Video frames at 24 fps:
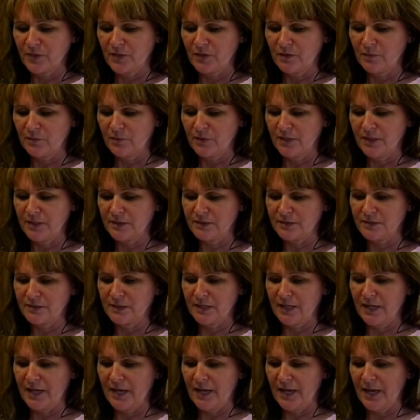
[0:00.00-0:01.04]
What else did
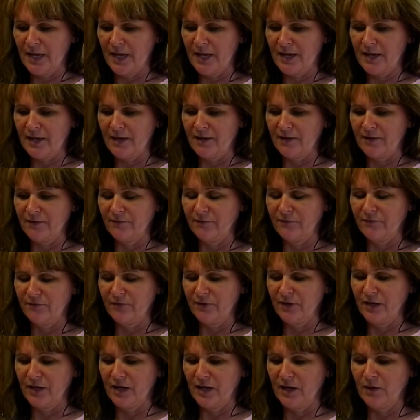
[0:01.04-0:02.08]
I have?
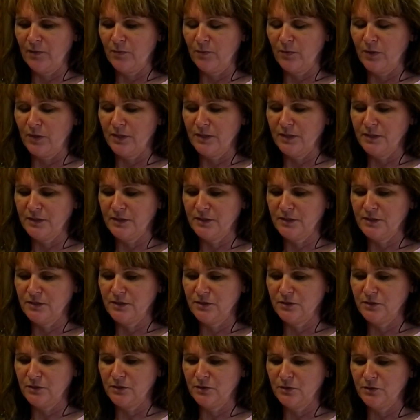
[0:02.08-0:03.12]
I wanted
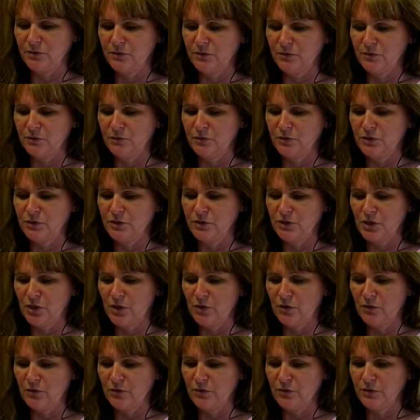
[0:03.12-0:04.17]
to
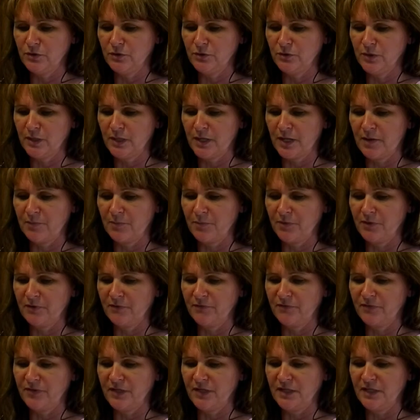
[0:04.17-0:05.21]
show you a couple of
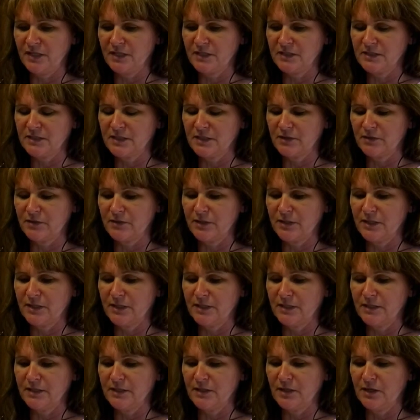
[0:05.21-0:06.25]
things that are
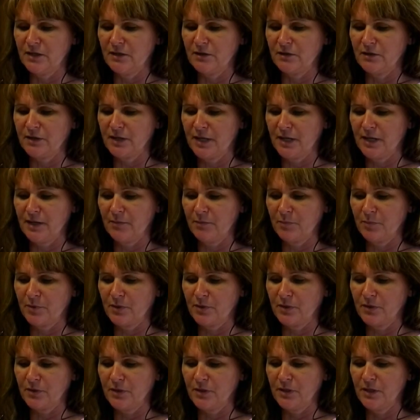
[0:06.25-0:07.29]
in our
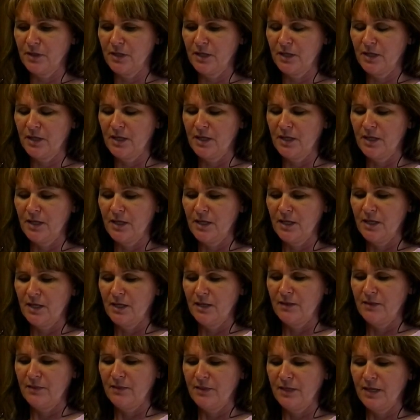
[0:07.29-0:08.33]
camper
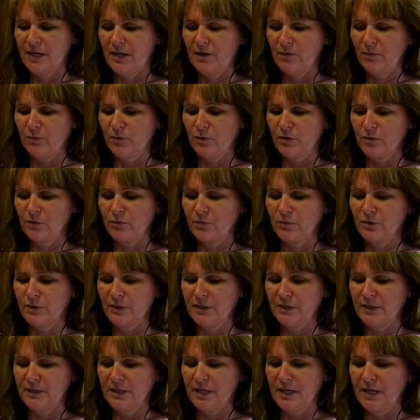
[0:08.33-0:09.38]
that work
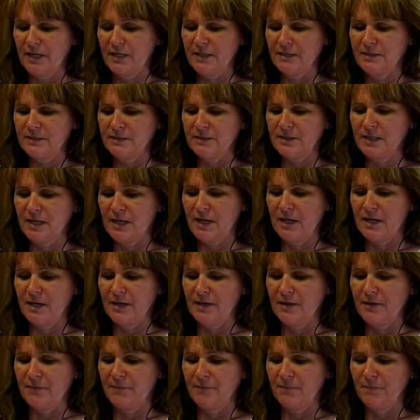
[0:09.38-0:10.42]
really nice.
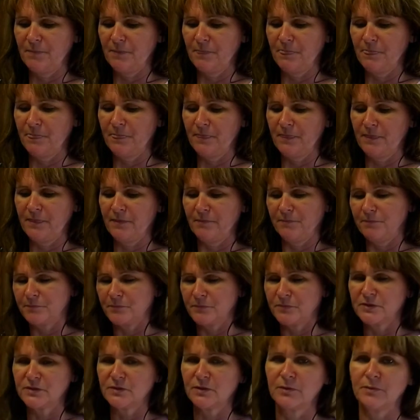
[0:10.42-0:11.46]

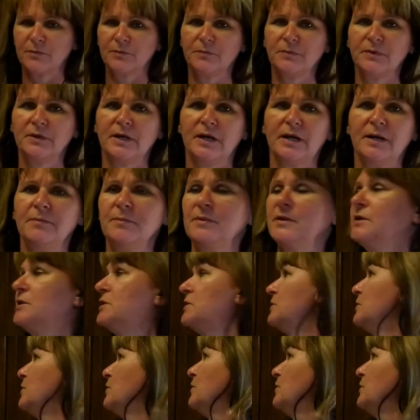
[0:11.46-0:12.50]
So I'm going to
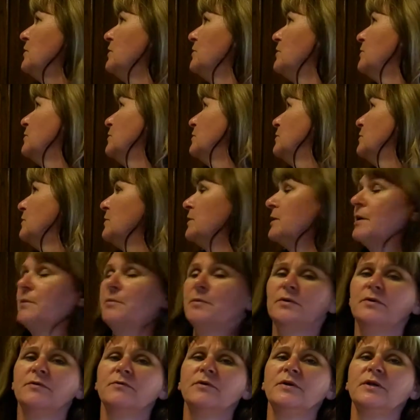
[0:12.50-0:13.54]
show you,
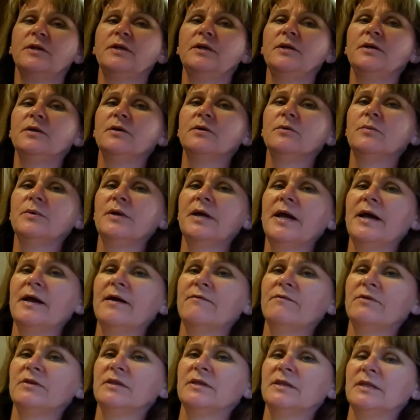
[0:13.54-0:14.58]
coming over here, we
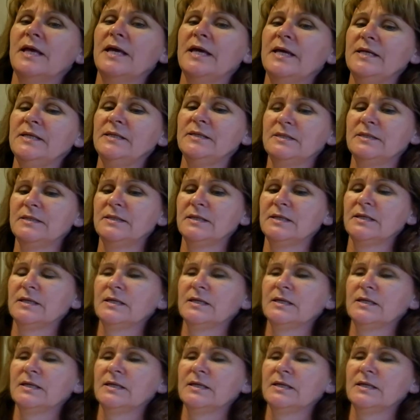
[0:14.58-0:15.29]
have a light